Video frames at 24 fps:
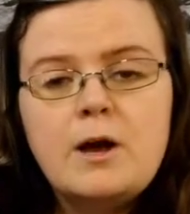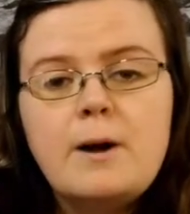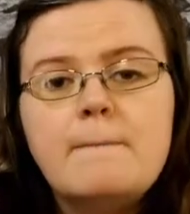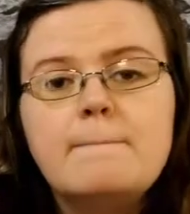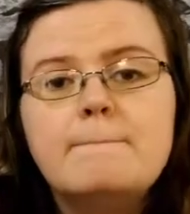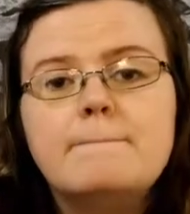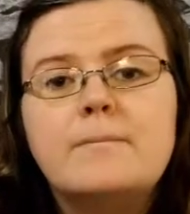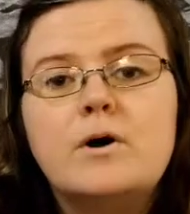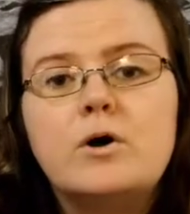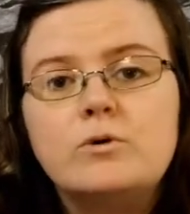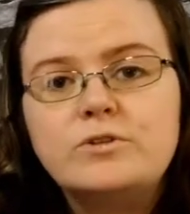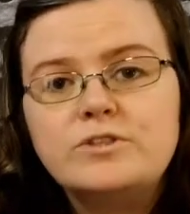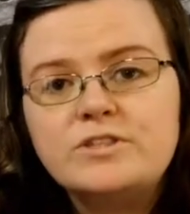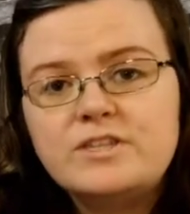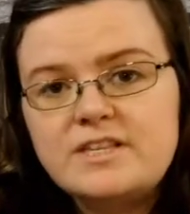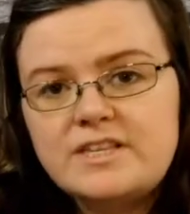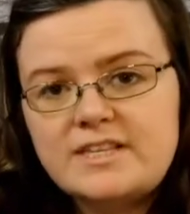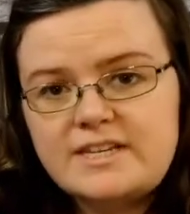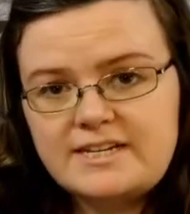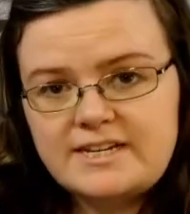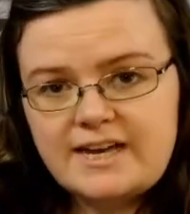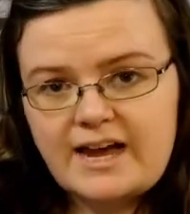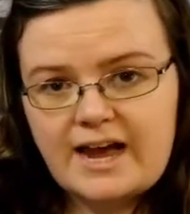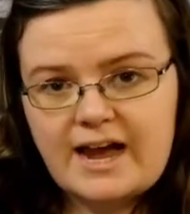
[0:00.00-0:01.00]
Most
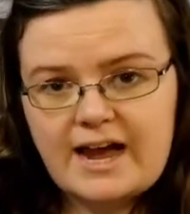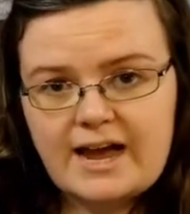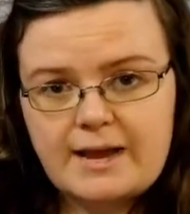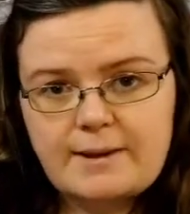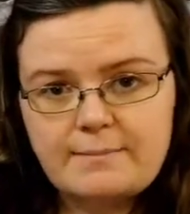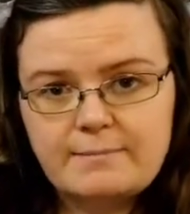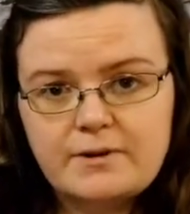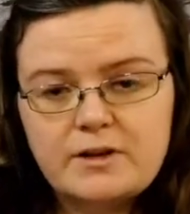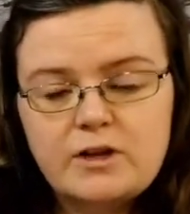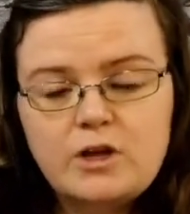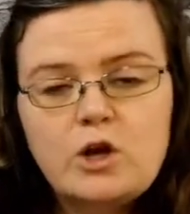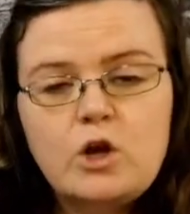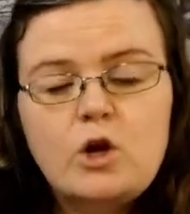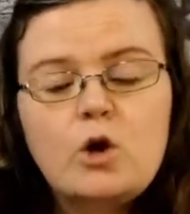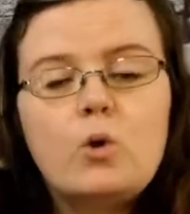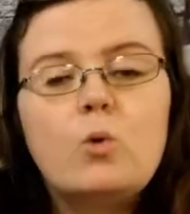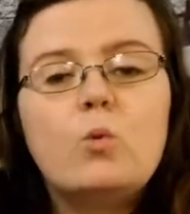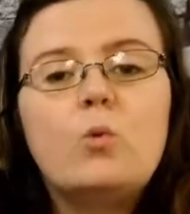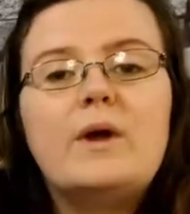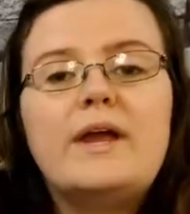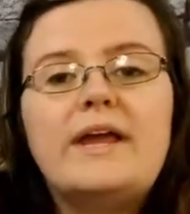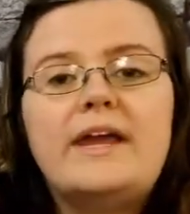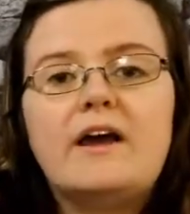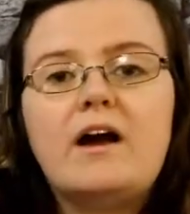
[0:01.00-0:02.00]
of the
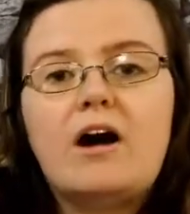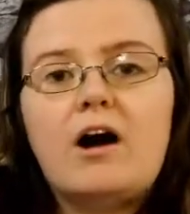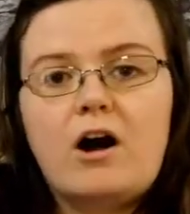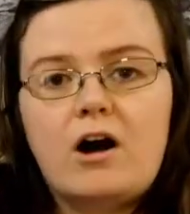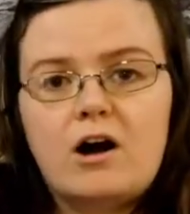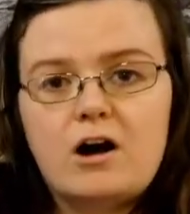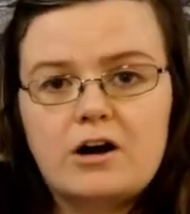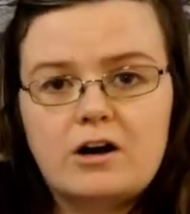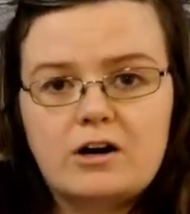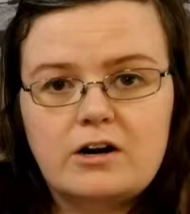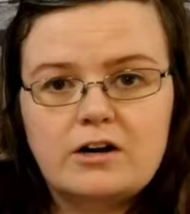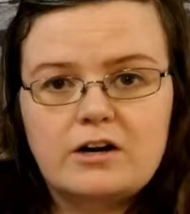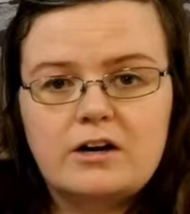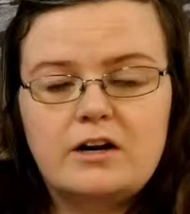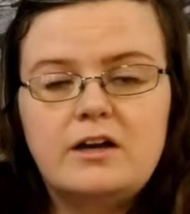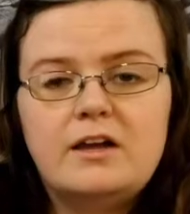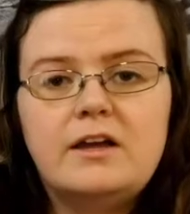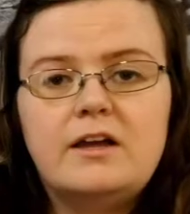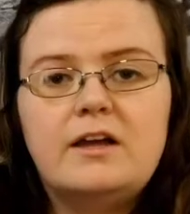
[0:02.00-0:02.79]
time, we are